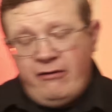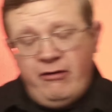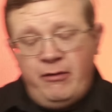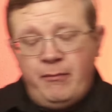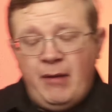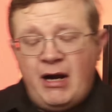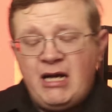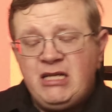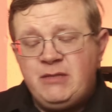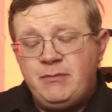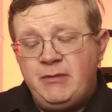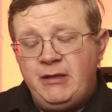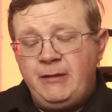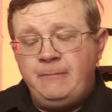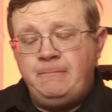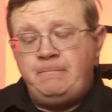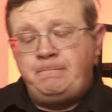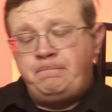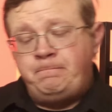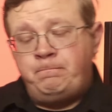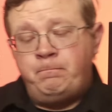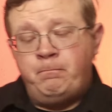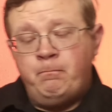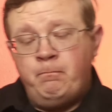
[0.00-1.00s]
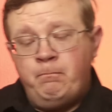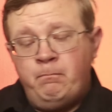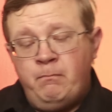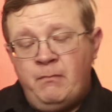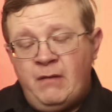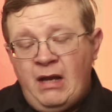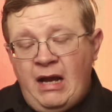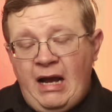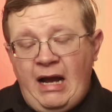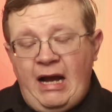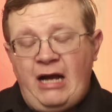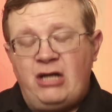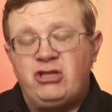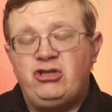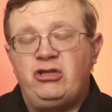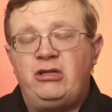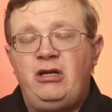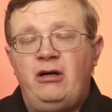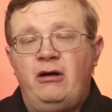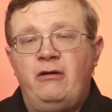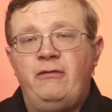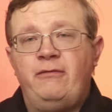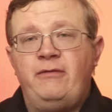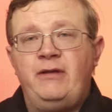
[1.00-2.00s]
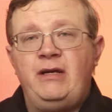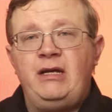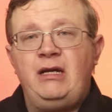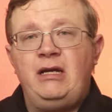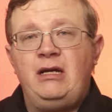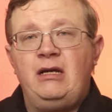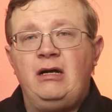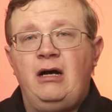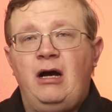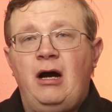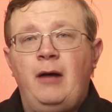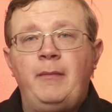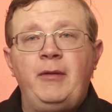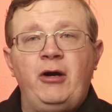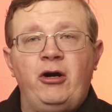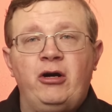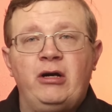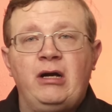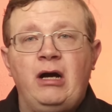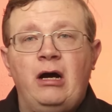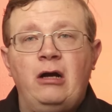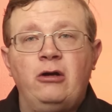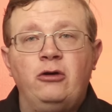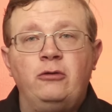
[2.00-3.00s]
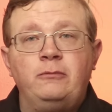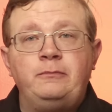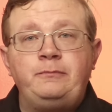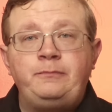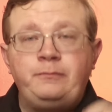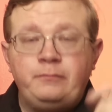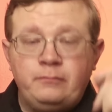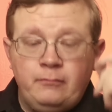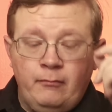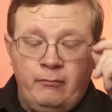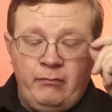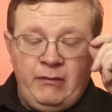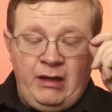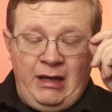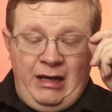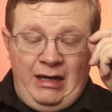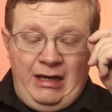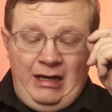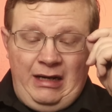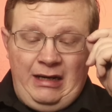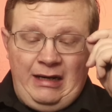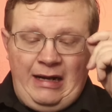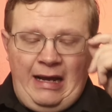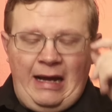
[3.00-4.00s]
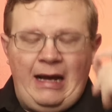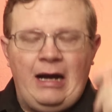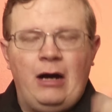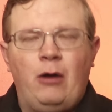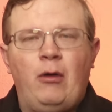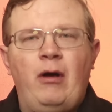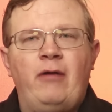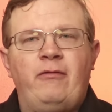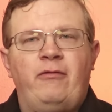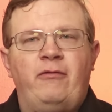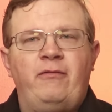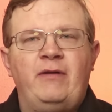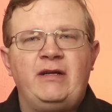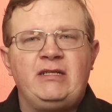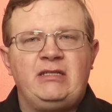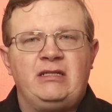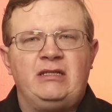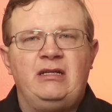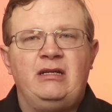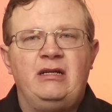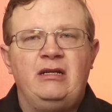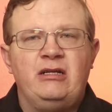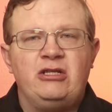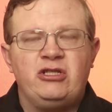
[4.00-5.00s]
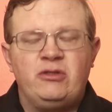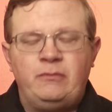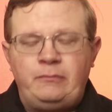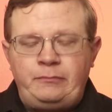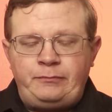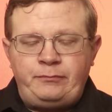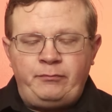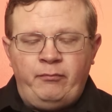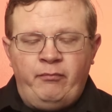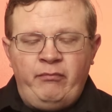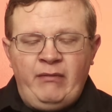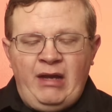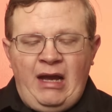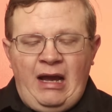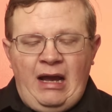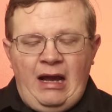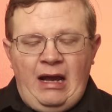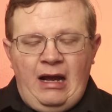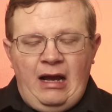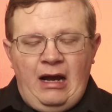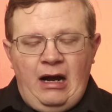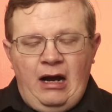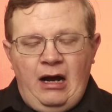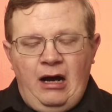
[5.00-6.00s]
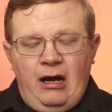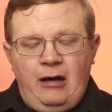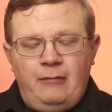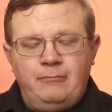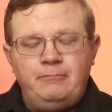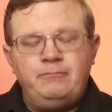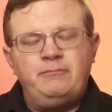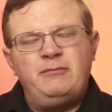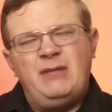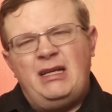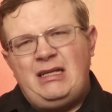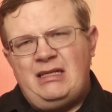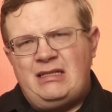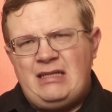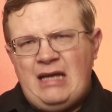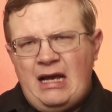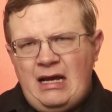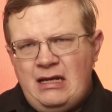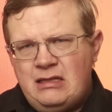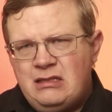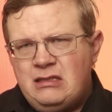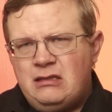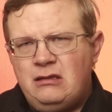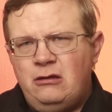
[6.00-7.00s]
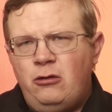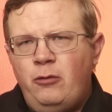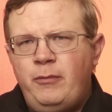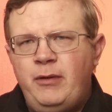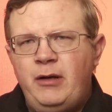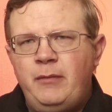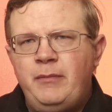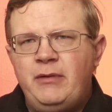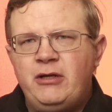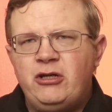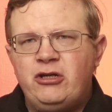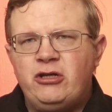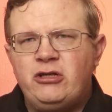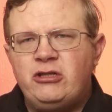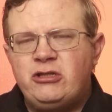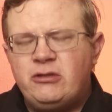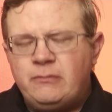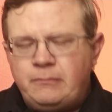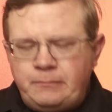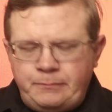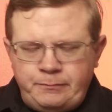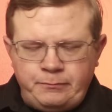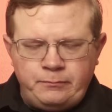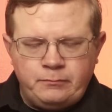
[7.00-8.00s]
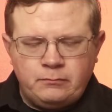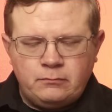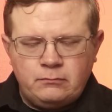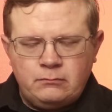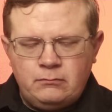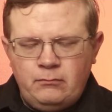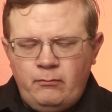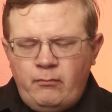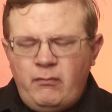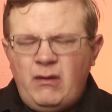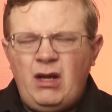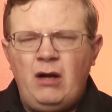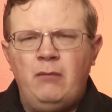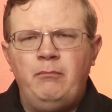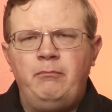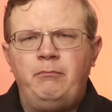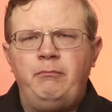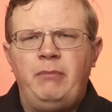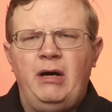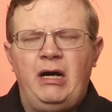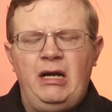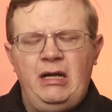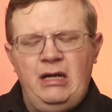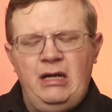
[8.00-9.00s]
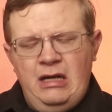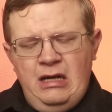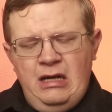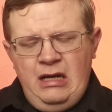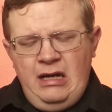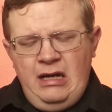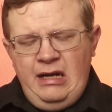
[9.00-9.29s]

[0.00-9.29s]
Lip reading: It reminds me, actually, of the Americano in how effervescent it is. It has a little bit of bitterness, but